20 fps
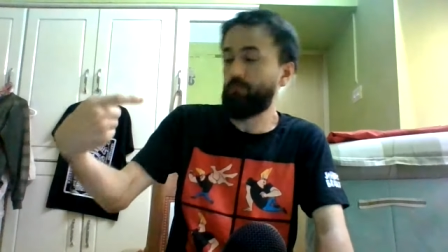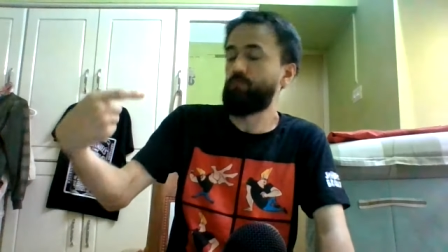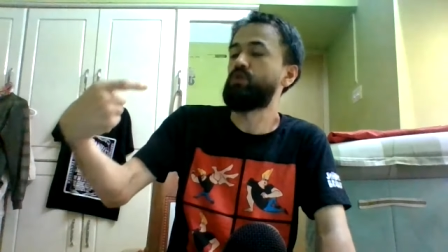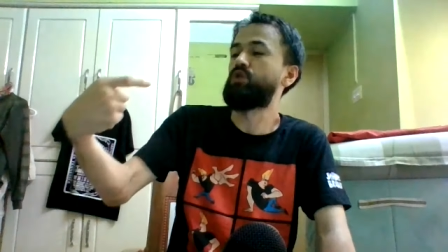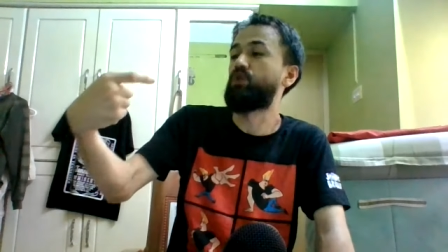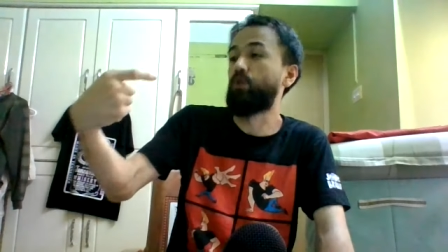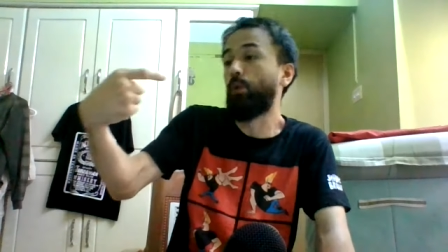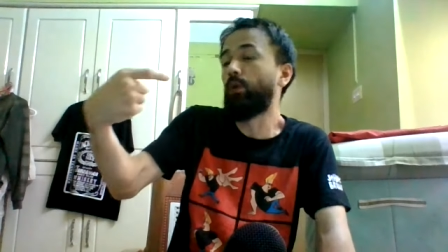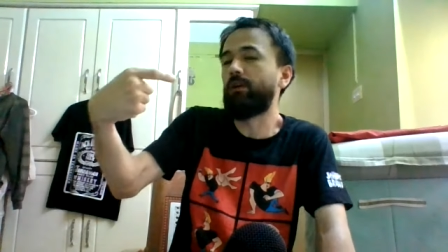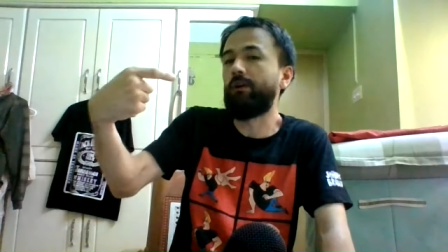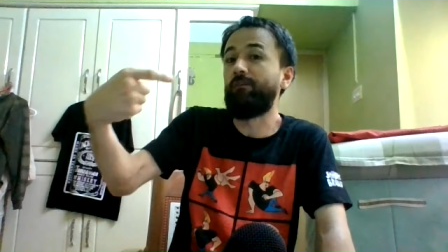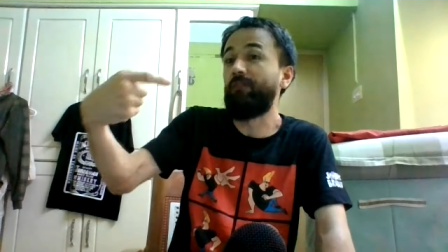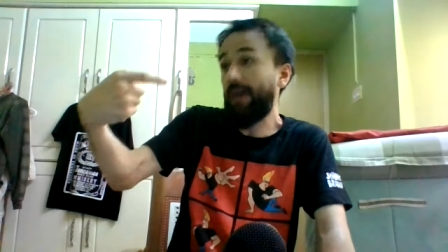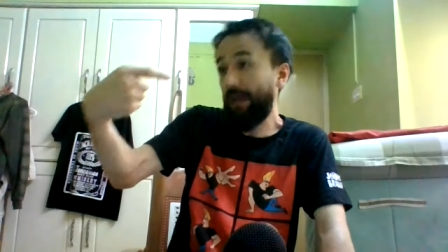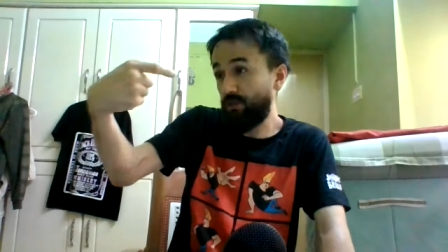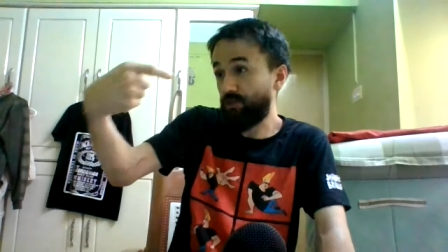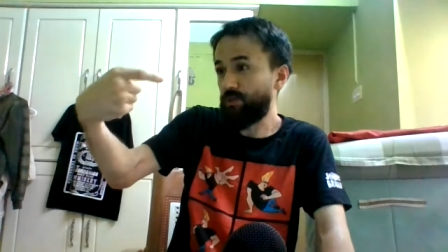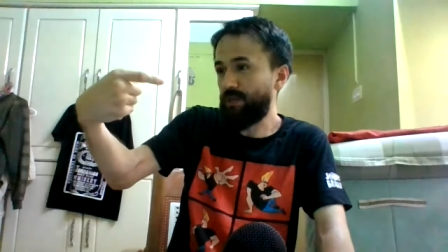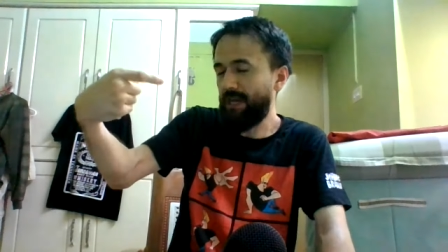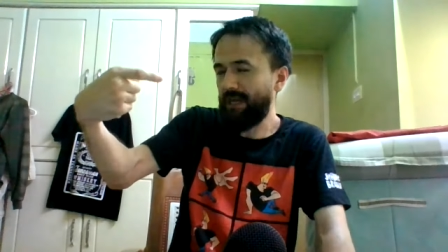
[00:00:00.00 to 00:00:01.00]
sort of
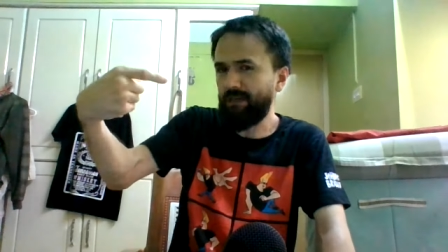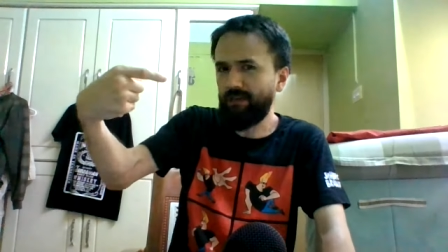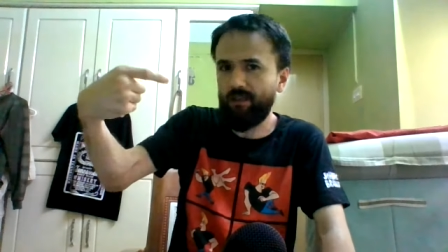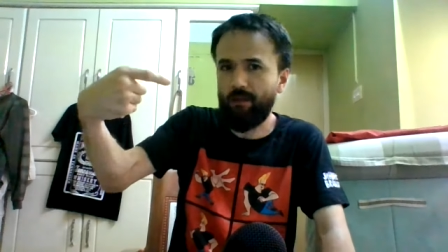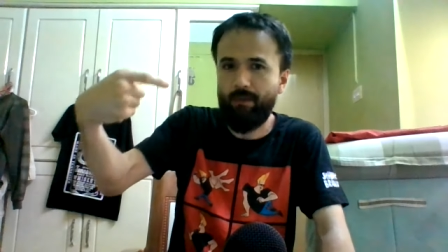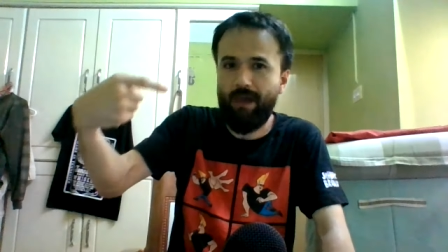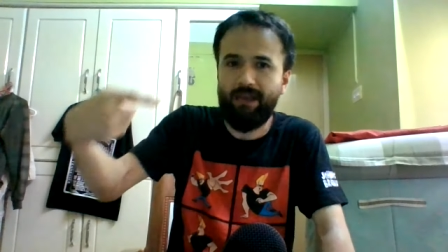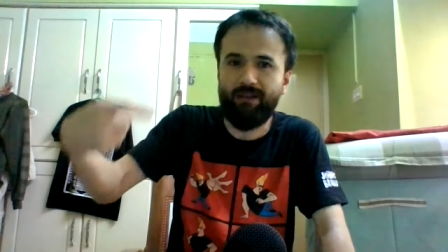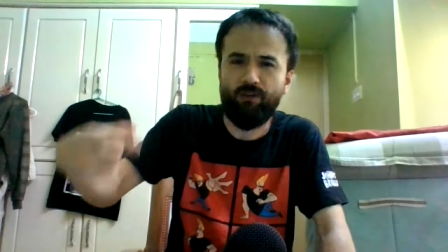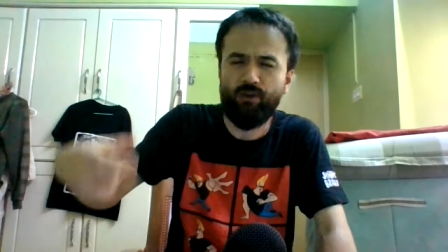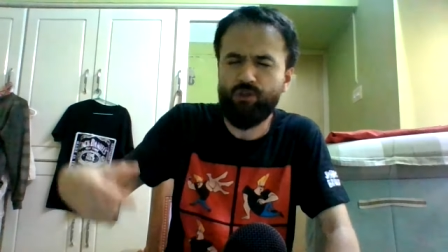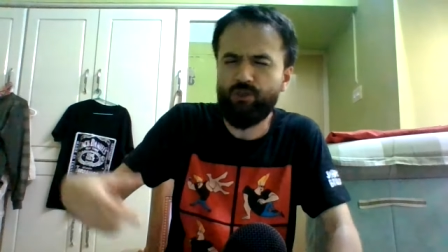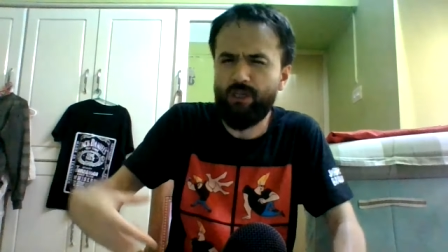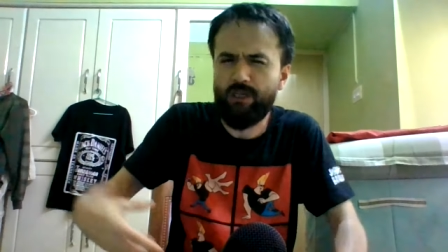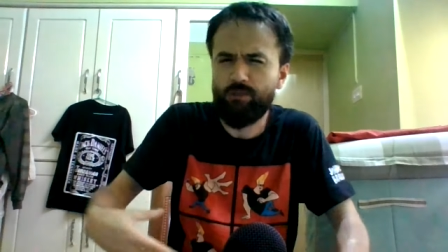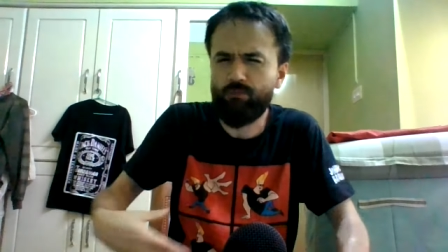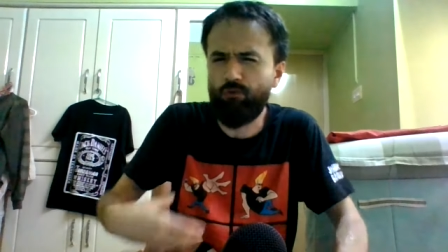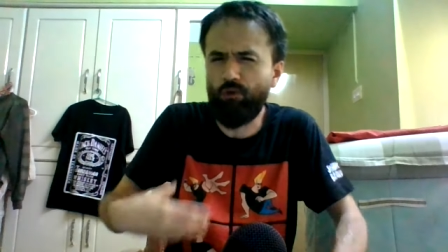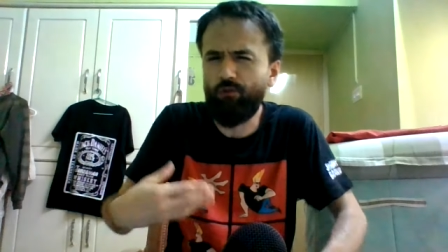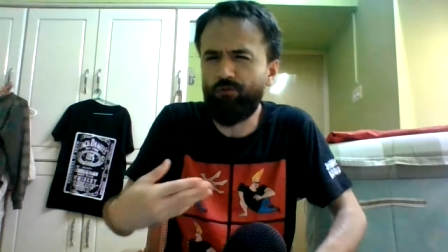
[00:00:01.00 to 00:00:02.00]
entertaining them endlessly
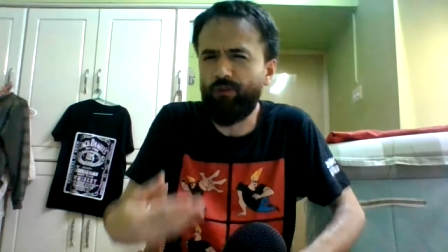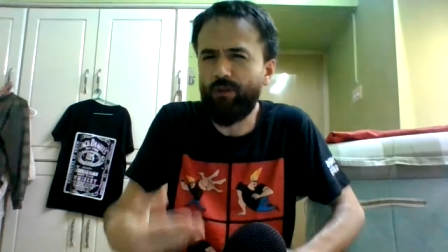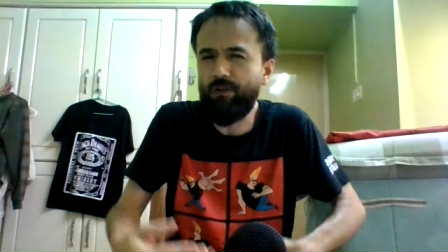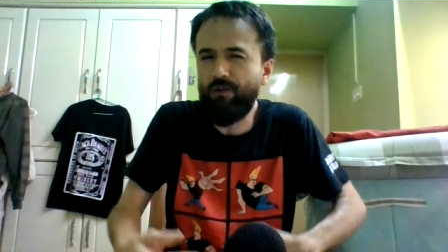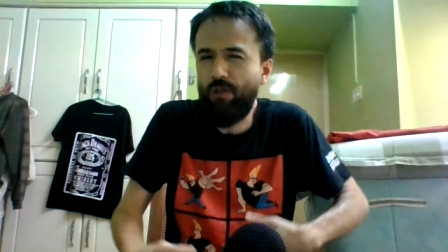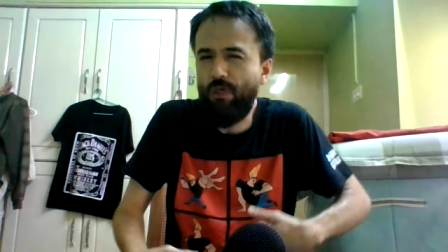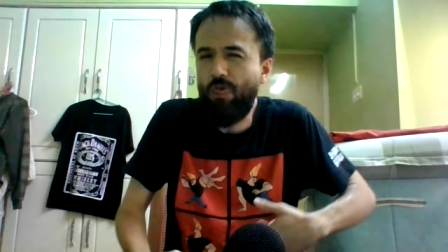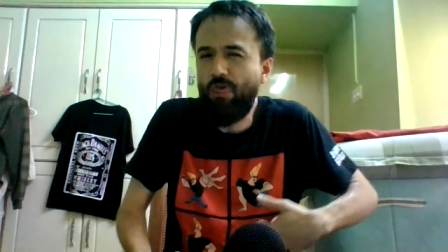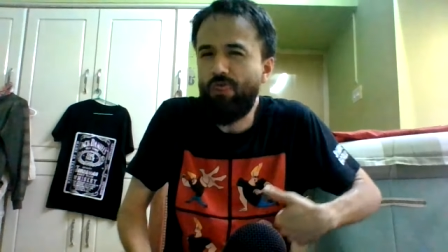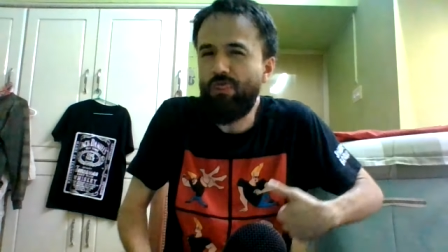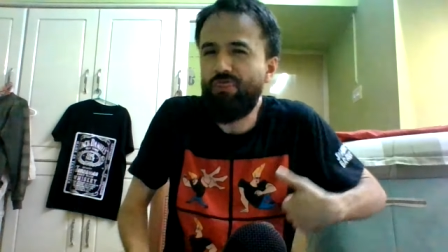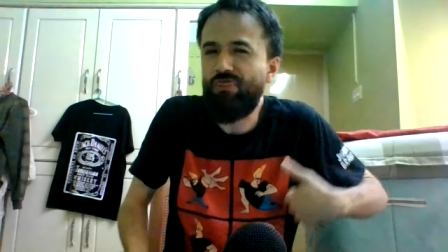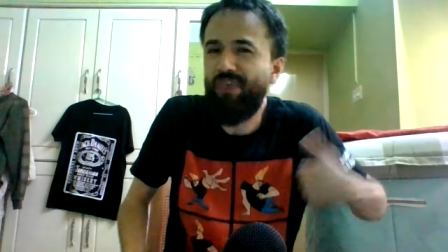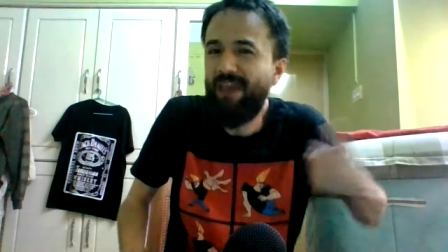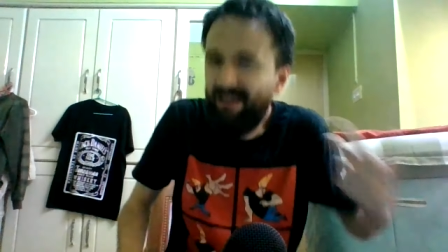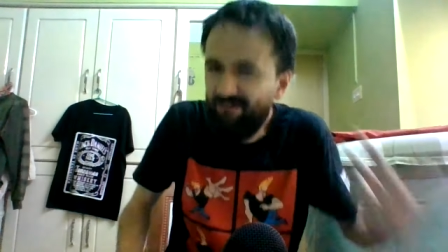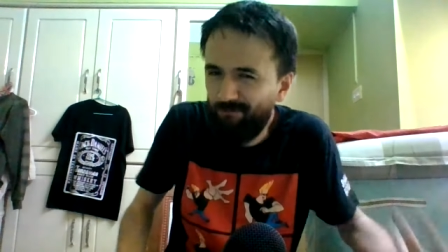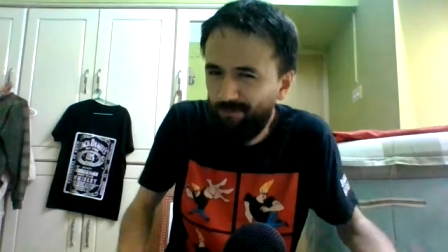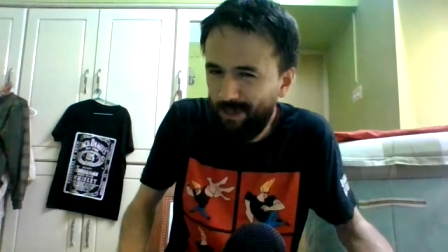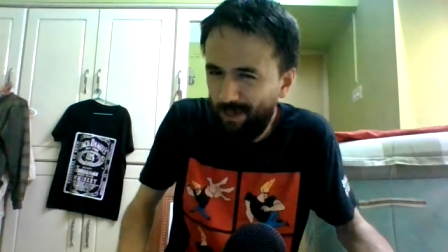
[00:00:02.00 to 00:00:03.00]
is proof that
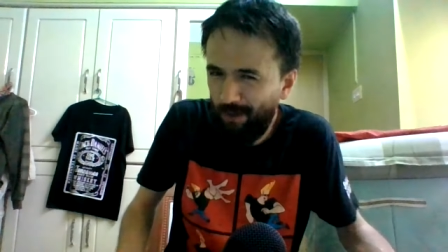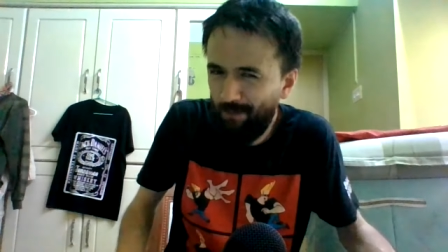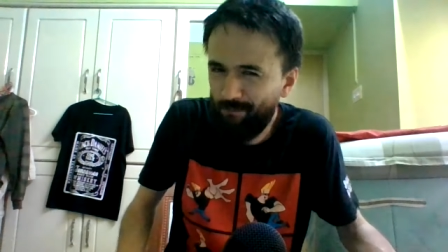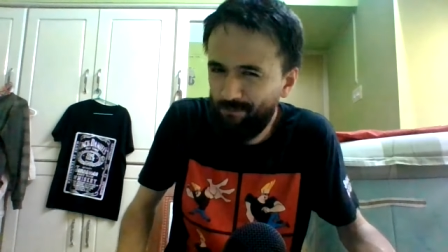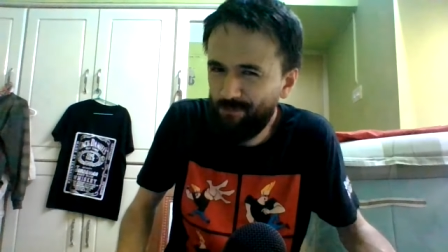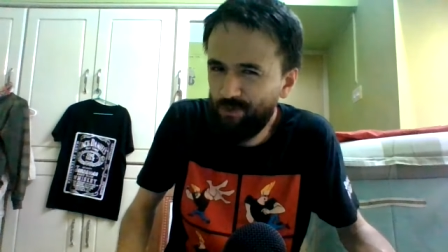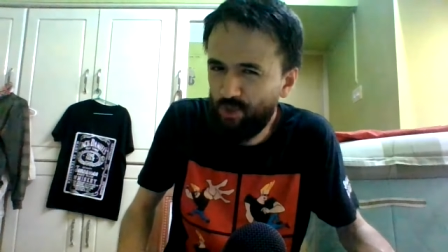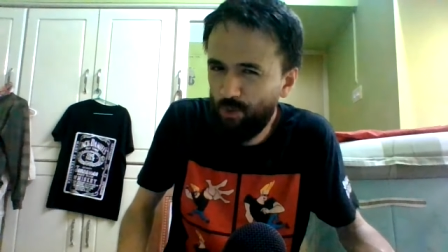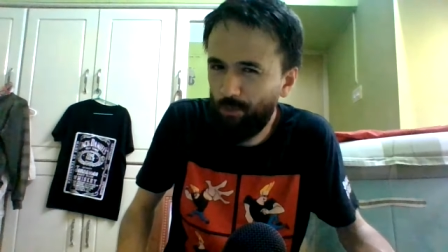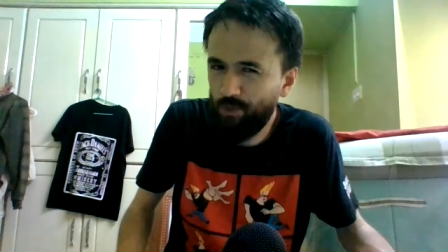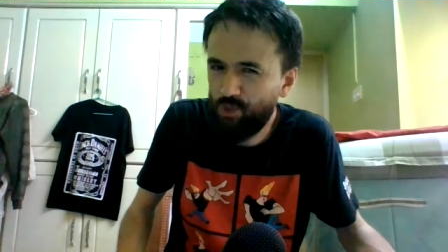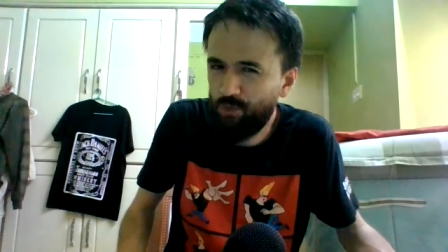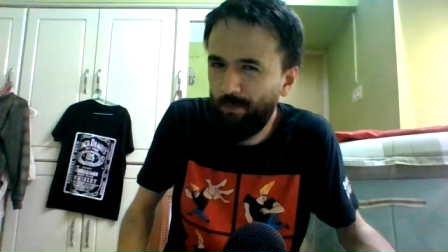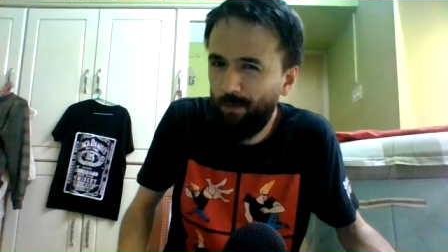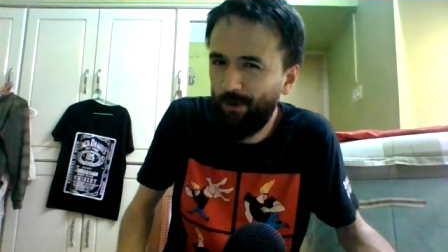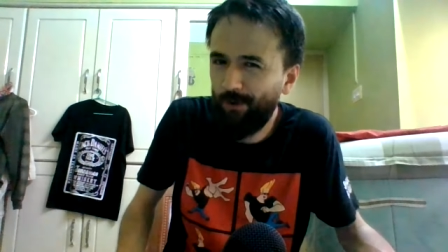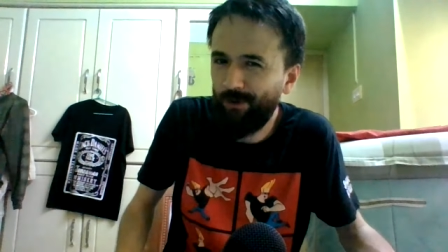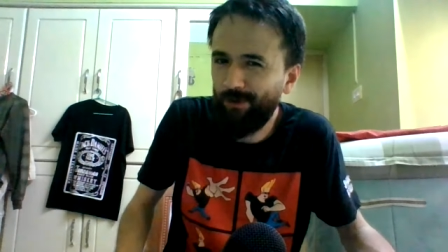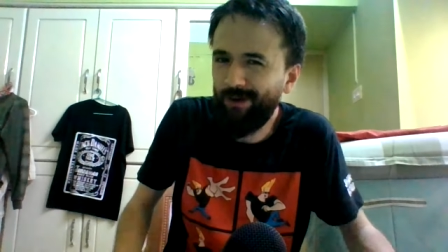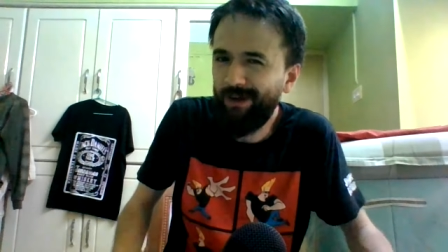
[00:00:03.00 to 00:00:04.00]
they've become so much
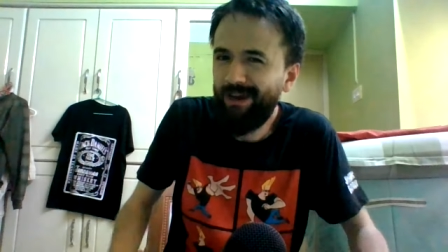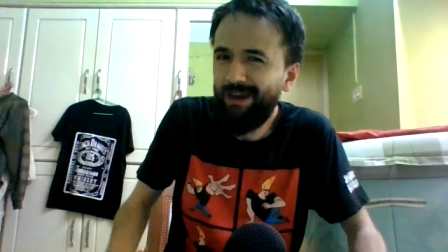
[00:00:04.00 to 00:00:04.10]
smarter